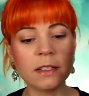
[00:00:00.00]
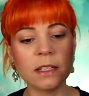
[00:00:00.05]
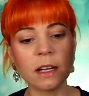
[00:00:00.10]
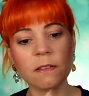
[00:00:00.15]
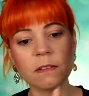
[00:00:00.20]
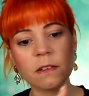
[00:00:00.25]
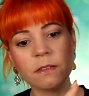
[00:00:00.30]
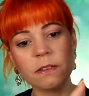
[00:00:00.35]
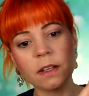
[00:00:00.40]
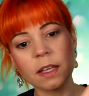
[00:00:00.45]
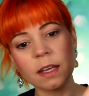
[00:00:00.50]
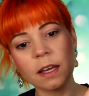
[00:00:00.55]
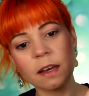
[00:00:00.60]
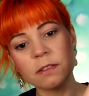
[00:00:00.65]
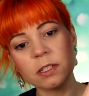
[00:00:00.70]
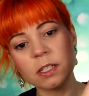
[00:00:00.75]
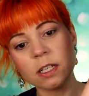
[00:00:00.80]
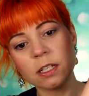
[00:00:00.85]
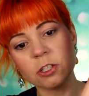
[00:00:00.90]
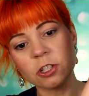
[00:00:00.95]
definitely feel like I've
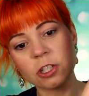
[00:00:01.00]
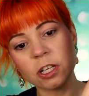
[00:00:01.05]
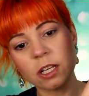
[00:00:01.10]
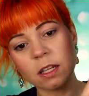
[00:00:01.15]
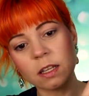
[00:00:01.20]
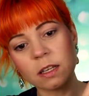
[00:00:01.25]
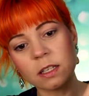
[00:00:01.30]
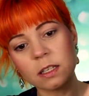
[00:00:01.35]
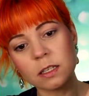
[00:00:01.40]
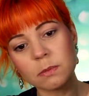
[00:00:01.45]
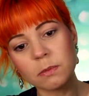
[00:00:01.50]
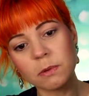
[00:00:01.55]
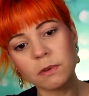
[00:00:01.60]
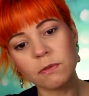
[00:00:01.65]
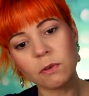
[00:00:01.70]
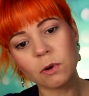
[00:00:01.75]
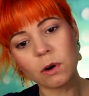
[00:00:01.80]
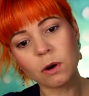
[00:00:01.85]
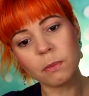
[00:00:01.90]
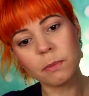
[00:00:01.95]
seen a shade like this
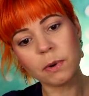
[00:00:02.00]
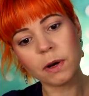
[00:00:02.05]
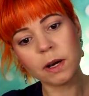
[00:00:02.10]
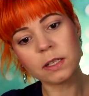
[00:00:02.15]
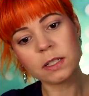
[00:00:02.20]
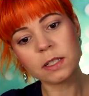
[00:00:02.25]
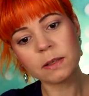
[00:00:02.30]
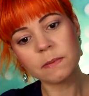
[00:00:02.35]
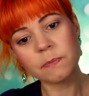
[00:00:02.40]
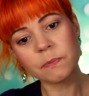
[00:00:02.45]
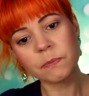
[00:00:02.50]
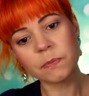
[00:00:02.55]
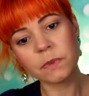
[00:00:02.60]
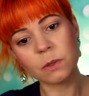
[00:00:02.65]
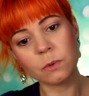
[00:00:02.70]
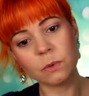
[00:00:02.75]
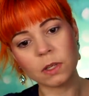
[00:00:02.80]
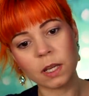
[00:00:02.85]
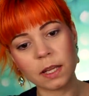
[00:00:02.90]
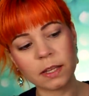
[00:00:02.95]
before, but
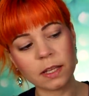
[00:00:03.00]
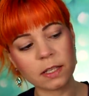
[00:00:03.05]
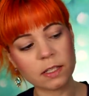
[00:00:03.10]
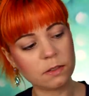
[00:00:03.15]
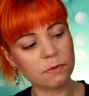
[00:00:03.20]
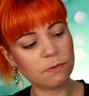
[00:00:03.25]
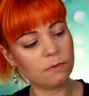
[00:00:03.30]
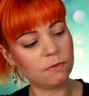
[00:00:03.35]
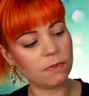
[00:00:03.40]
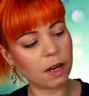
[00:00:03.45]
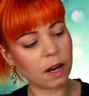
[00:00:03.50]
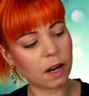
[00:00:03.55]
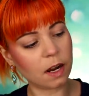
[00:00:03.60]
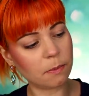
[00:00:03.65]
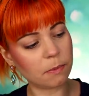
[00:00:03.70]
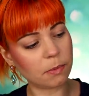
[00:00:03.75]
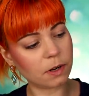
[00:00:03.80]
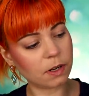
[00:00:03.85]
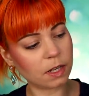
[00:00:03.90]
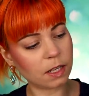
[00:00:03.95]
oh yeah, that's very
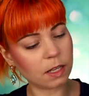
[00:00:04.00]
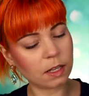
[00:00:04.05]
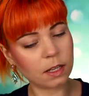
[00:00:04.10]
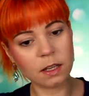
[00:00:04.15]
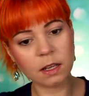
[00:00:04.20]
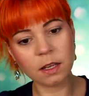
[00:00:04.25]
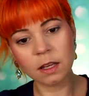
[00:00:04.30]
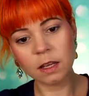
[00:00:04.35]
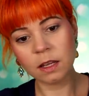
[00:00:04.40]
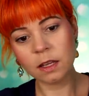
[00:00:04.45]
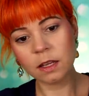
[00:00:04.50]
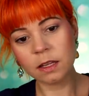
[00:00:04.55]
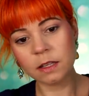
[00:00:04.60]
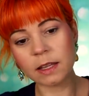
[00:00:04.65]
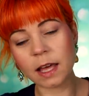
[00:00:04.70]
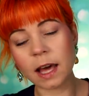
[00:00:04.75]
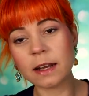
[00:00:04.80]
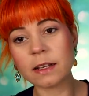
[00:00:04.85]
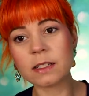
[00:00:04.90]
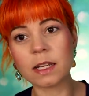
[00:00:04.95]
pretty.
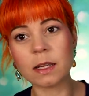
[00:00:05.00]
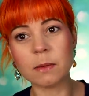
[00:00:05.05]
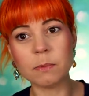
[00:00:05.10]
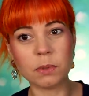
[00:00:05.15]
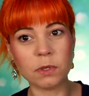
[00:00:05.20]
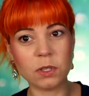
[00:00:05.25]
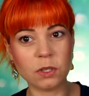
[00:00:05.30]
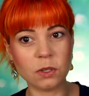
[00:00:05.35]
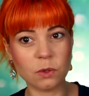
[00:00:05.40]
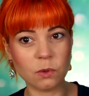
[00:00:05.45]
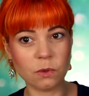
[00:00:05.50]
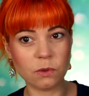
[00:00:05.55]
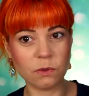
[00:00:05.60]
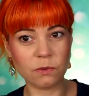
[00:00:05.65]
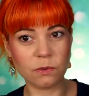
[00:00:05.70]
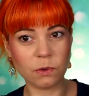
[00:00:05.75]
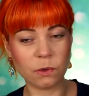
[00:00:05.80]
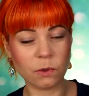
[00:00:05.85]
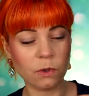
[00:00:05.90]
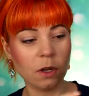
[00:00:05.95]
That is a
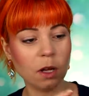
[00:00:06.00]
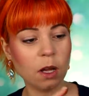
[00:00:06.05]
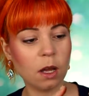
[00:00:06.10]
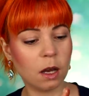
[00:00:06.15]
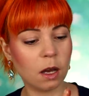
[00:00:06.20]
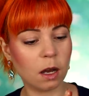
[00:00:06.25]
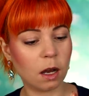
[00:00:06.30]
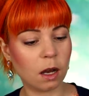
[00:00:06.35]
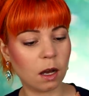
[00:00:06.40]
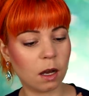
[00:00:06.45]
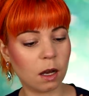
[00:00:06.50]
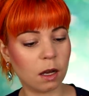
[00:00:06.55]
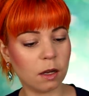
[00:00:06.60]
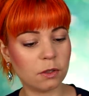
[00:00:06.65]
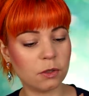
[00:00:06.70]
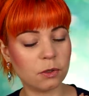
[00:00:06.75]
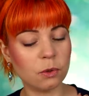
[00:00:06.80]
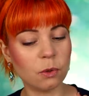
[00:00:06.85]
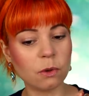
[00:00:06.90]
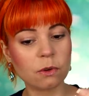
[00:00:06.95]
beautiful uh,
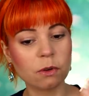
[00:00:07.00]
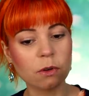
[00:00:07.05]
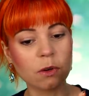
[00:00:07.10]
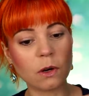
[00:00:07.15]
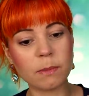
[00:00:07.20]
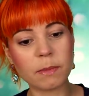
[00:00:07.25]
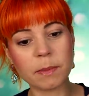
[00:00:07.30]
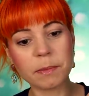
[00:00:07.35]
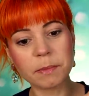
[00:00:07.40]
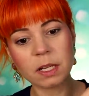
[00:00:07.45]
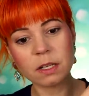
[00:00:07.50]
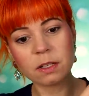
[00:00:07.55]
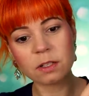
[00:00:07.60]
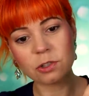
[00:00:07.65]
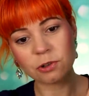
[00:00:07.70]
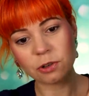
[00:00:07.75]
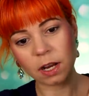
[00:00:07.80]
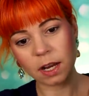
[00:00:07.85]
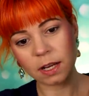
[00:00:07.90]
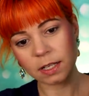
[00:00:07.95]
duochrome. I'm gonna
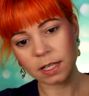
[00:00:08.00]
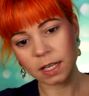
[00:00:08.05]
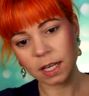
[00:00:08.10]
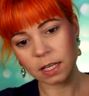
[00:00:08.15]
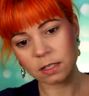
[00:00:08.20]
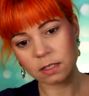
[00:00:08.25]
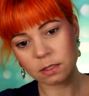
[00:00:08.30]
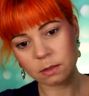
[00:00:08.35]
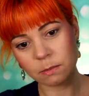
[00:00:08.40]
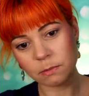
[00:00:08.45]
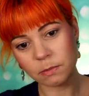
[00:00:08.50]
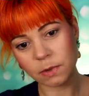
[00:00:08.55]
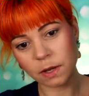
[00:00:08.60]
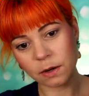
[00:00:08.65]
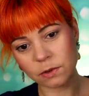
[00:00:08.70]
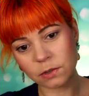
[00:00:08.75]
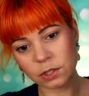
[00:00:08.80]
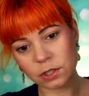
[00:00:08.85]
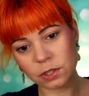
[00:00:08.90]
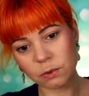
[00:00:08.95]
try to get some
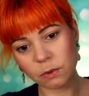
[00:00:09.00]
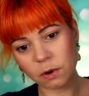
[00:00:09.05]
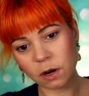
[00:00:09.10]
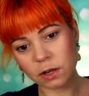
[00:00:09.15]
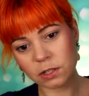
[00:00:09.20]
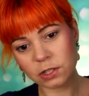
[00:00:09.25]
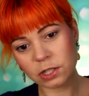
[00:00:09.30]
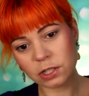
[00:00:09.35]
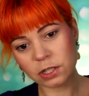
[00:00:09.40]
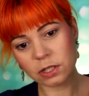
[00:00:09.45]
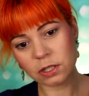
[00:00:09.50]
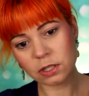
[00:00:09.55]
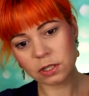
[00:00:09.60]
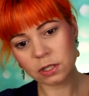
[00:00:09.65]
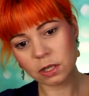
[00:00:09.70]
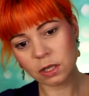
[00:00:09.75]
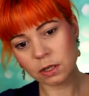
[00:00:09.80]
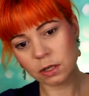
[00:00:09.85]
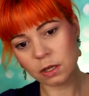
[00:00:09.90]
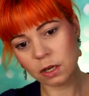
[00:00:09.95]
better swatches